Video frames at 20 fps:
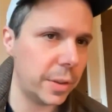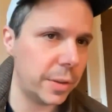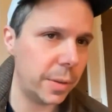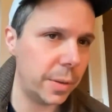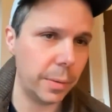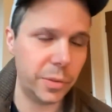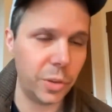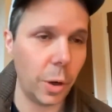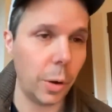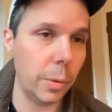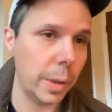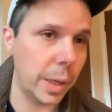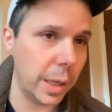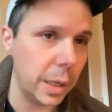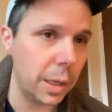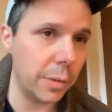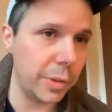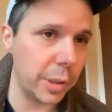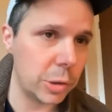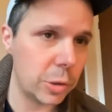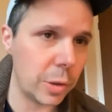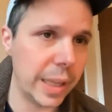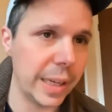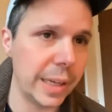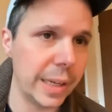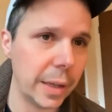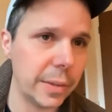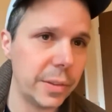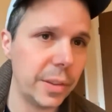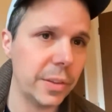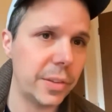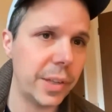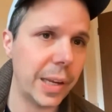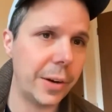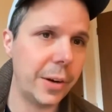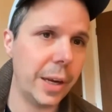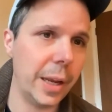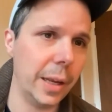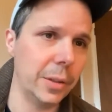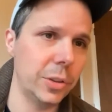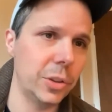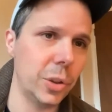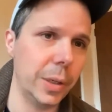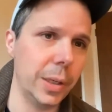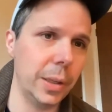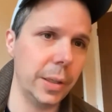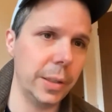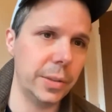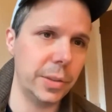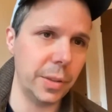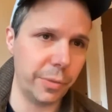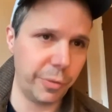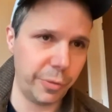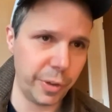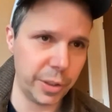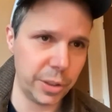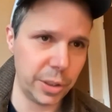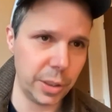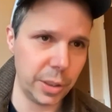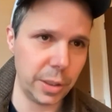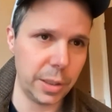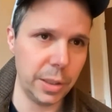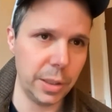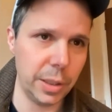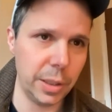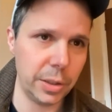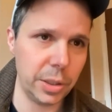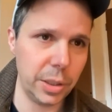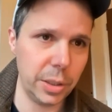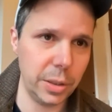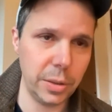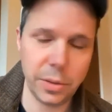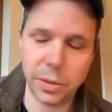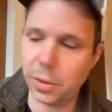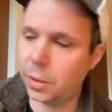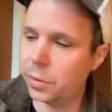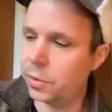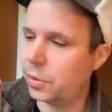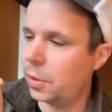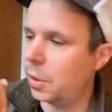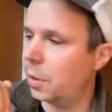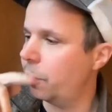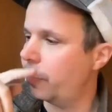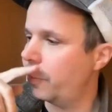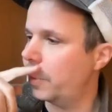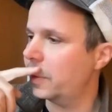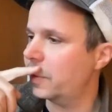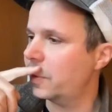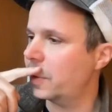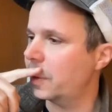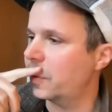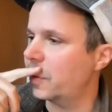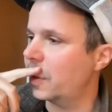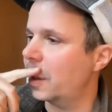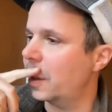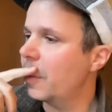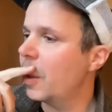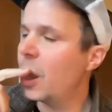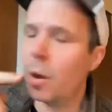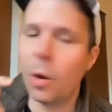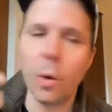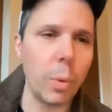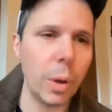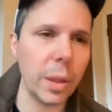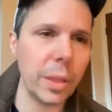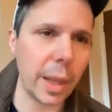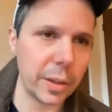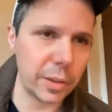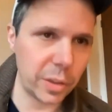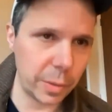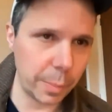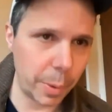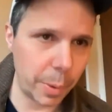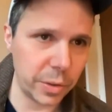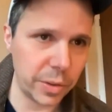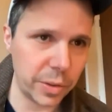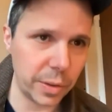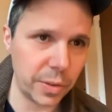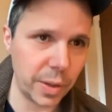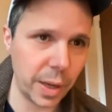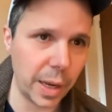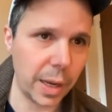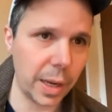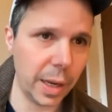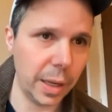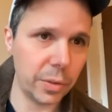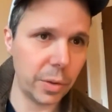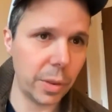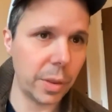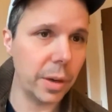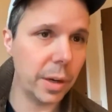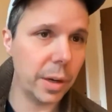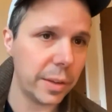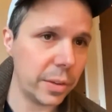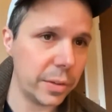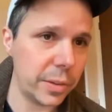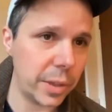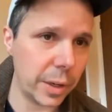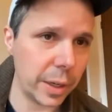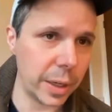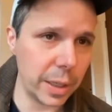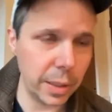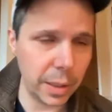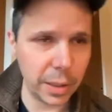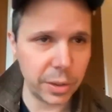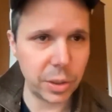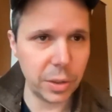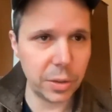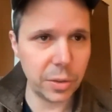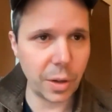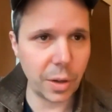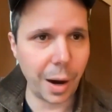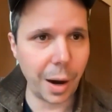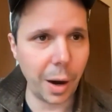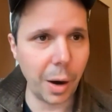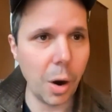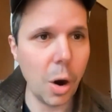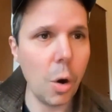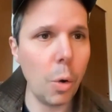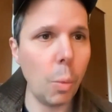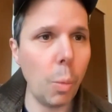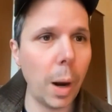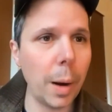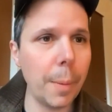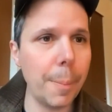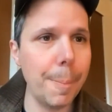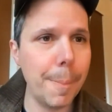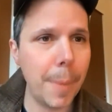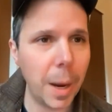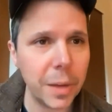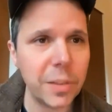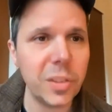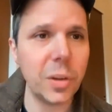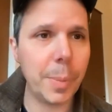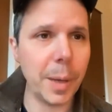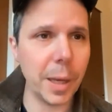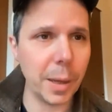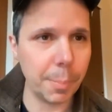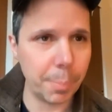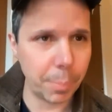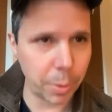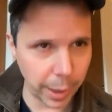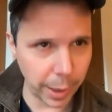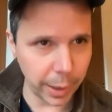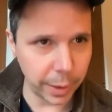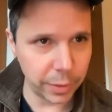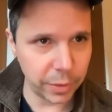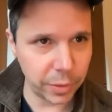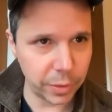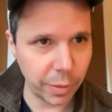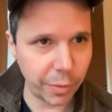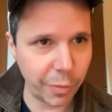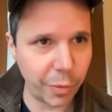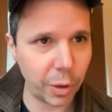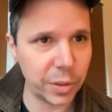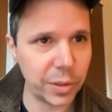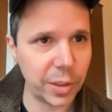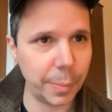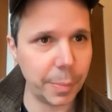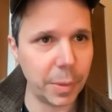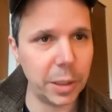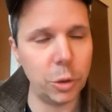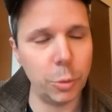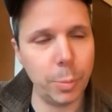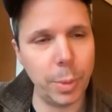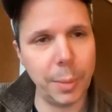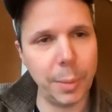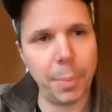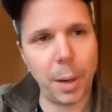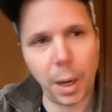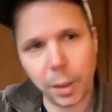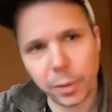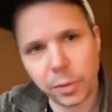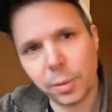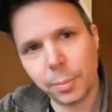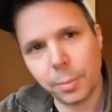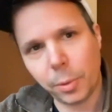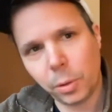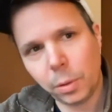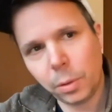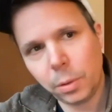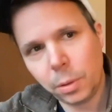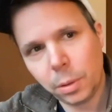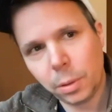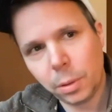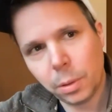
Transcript: so individually necessary and jointly sufficient conditions. So for instance, what that's supposed to say is the necessary conditions are what must be in place for something to be possible.